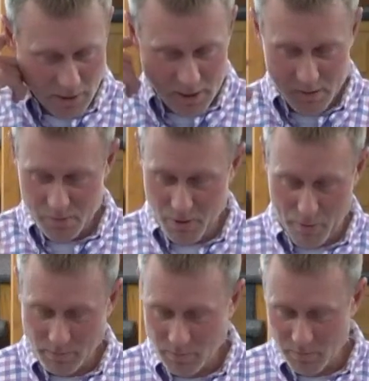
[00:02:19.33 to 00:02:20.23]
Here we go.
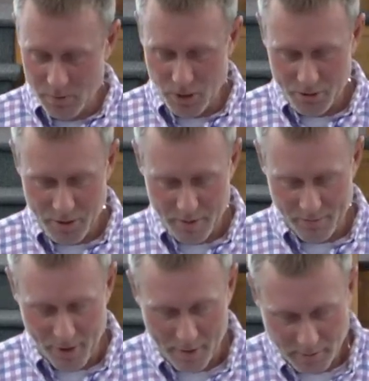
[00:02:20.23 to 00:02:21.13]
John chapter
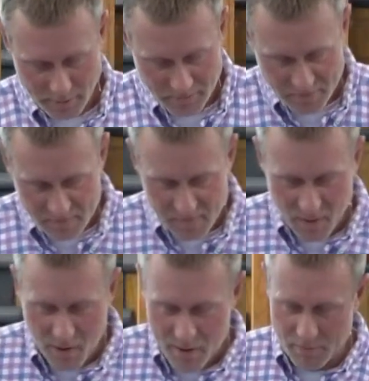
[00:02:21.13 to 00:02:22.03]
5,
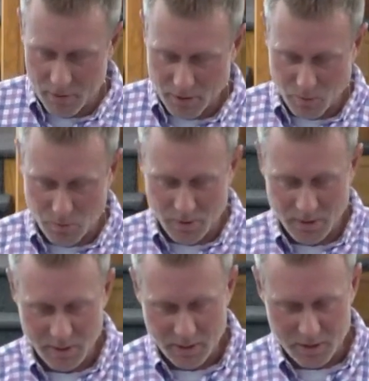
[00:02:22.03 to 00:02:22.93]
verse 1. It
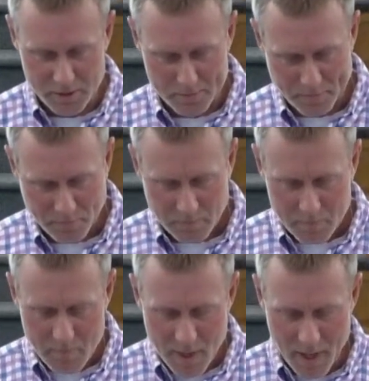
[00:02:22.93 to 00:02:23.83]
says,
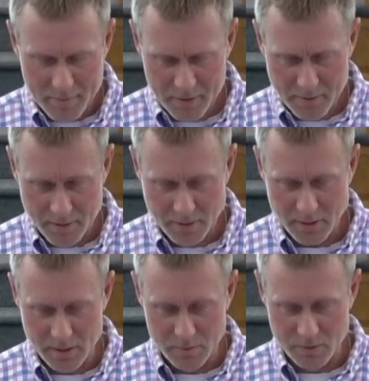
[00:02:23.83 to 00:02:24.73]
after this,
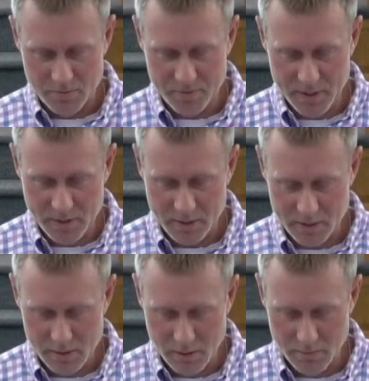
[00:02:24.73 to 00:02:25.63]
there was a feast
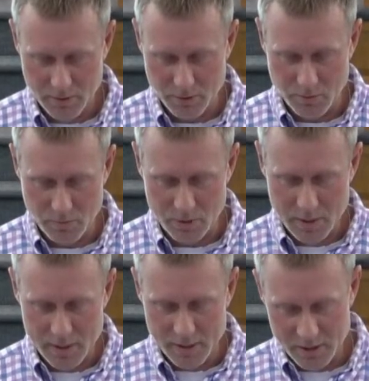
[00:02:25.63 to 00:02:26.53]
of the Jews,
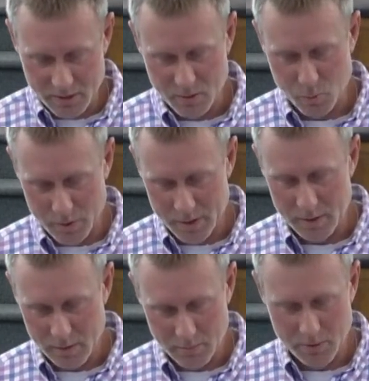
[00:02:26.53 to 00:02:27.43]
and Jesus went
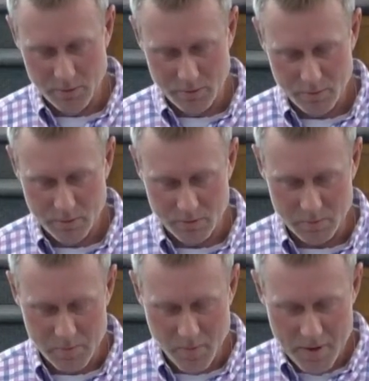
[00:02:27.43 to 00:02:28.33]
up to Jerusalem.